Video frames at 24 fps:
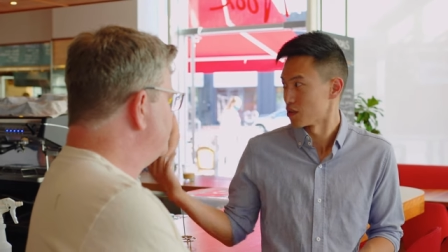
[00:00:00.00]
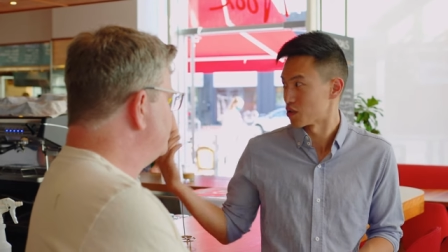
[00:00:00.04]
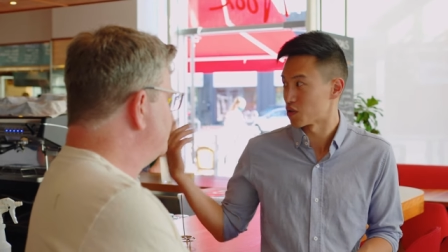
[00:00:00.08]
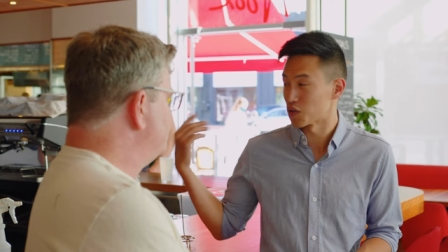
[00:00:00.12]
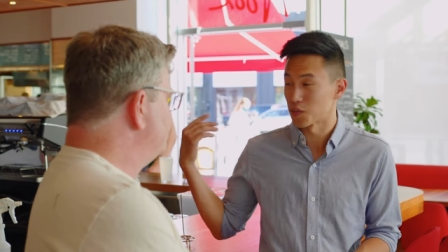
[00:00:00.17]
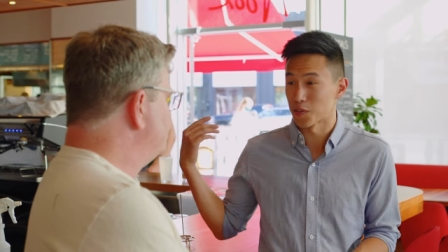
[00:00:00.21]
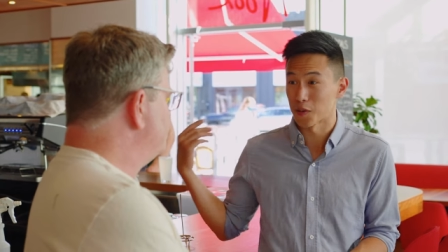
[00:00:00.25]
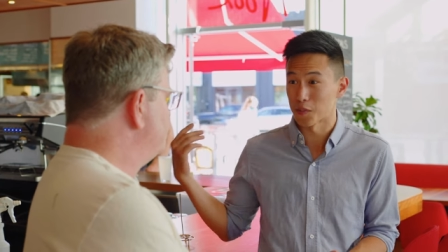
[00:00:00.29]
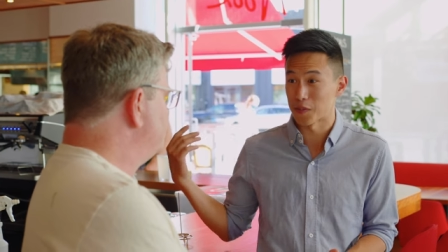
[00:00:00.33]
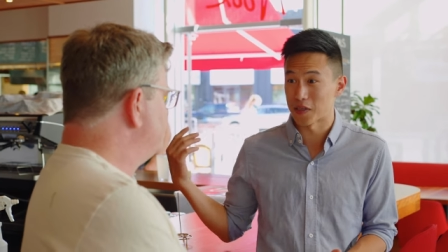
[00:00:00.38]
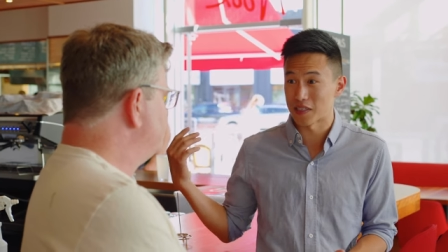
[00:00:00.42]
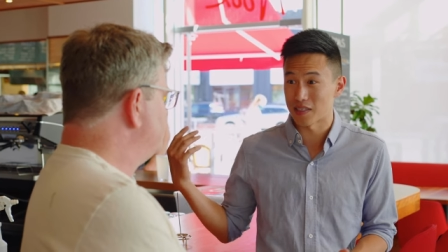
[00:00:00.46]

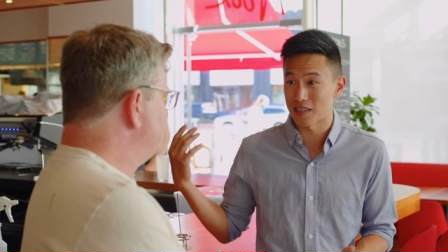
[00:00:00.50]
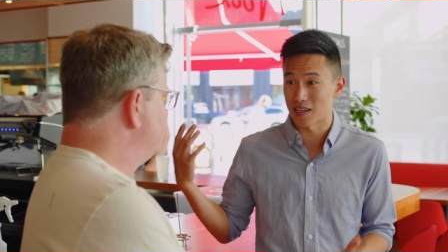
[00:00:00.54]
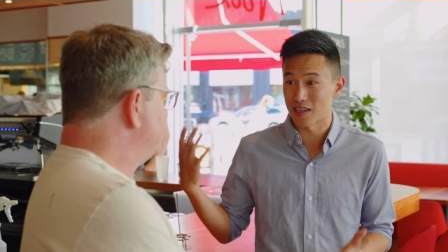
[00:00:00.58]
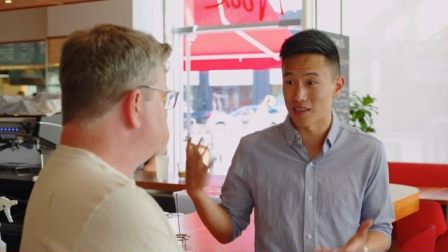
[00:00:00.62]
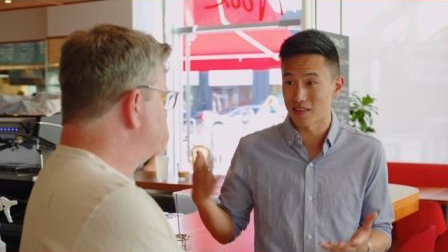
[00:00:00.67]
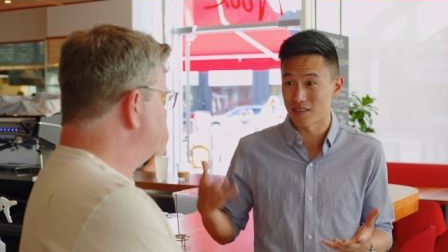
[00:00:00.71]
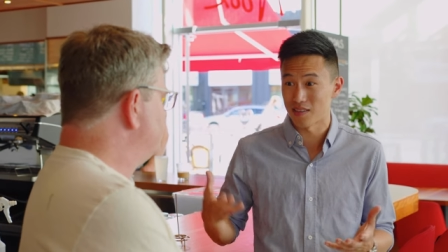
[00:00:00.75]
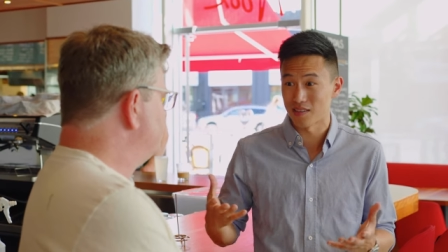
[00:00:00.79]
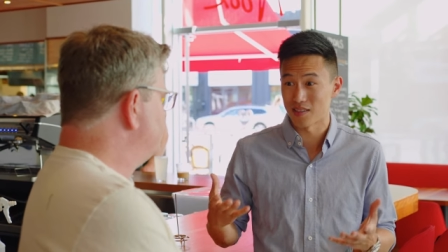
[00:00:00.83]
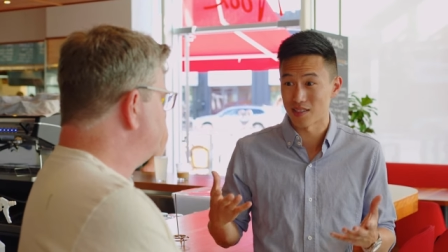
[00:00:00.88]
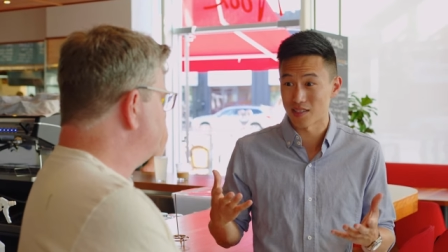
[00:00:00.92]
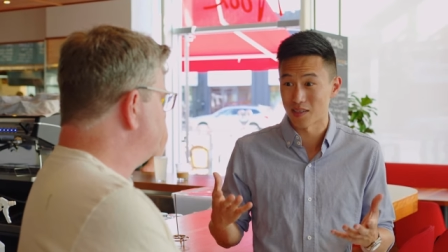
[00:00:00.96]
super busy,
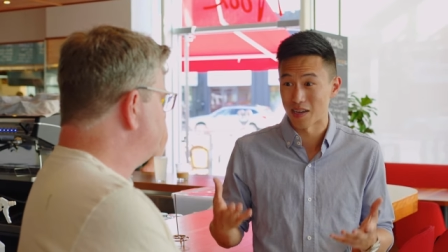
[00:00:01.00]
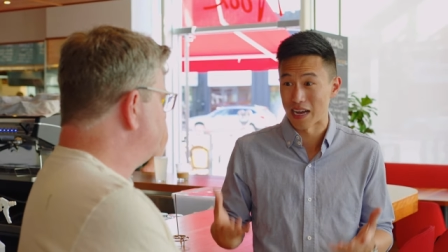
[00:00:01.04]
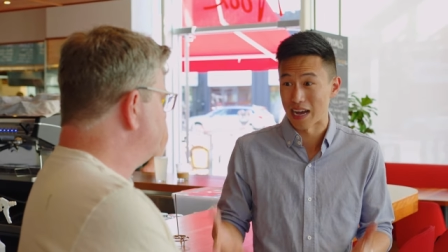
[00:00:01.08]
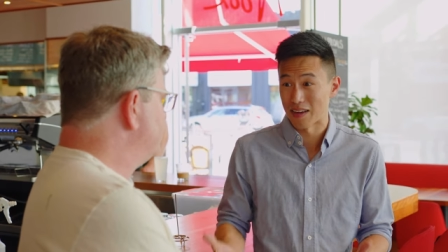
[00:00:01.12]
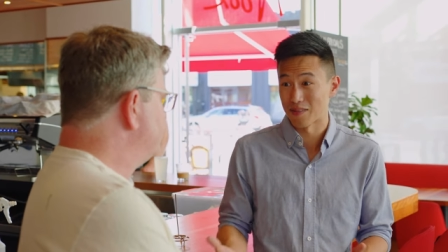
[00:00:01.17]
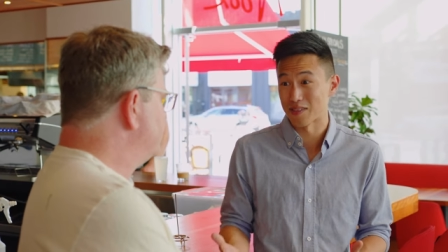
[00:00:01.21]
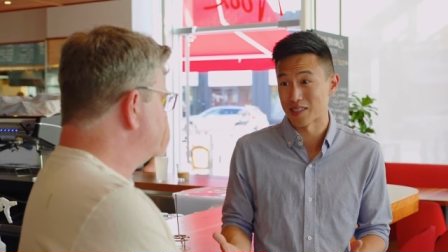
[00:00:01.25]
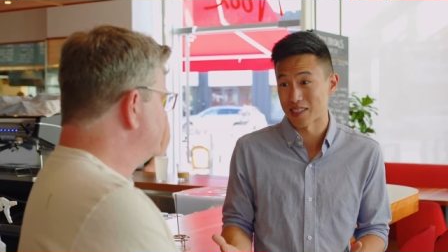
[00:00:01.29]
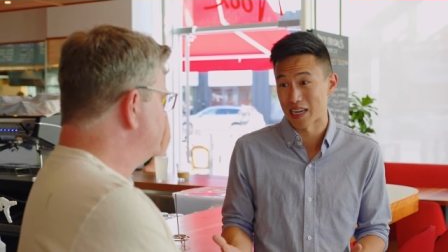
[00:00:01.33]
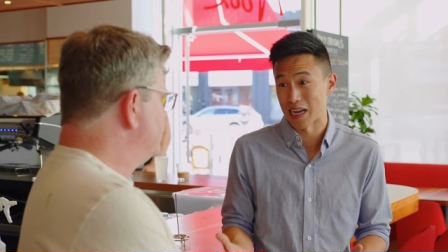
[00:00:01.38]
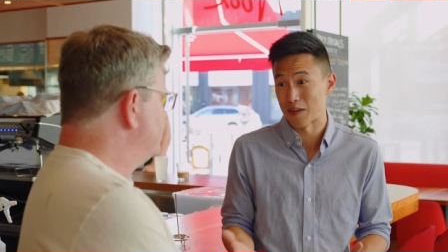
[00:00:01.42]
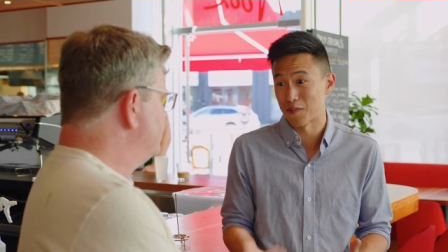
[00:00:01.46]
and you still have
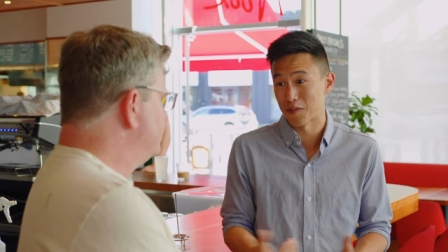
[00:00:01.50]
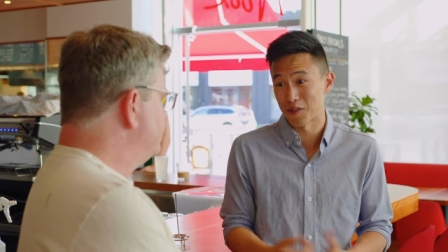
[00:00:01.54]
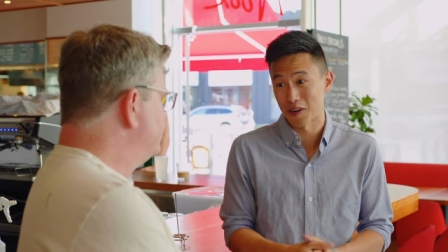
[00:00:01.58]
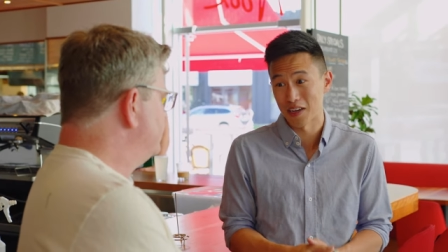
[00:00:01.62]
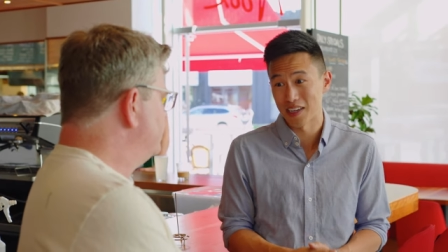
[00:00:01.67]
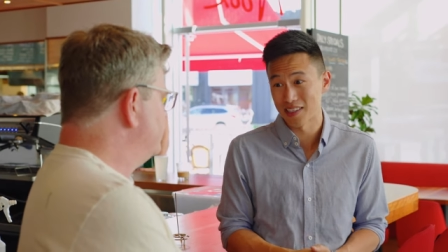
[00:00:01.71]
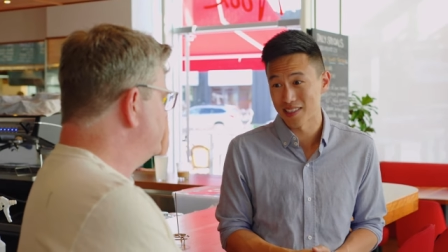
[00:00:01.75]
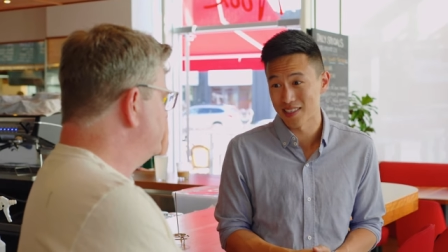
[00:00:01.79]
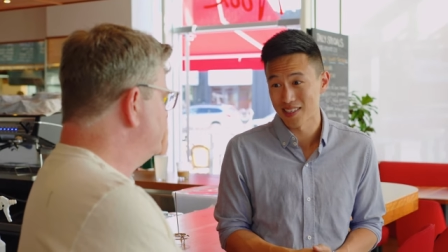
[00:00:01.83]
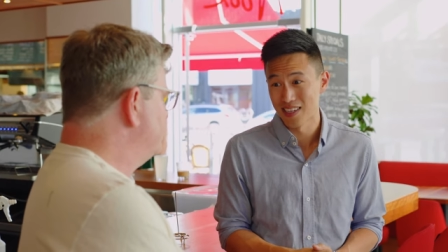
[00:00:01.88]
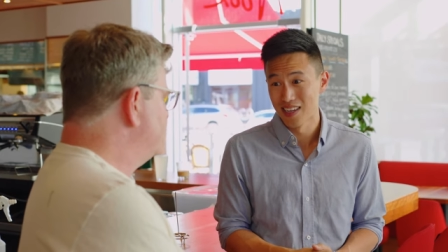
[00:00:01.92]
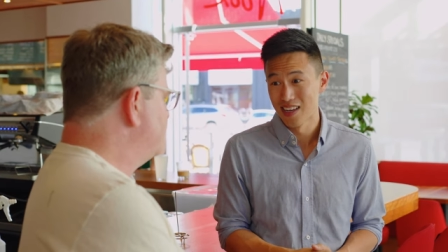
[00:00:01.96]
the time for
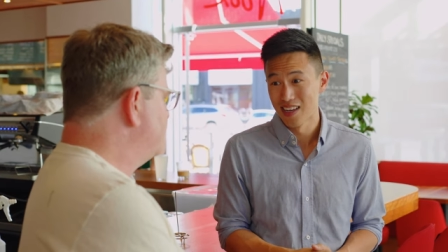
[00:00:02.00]
us.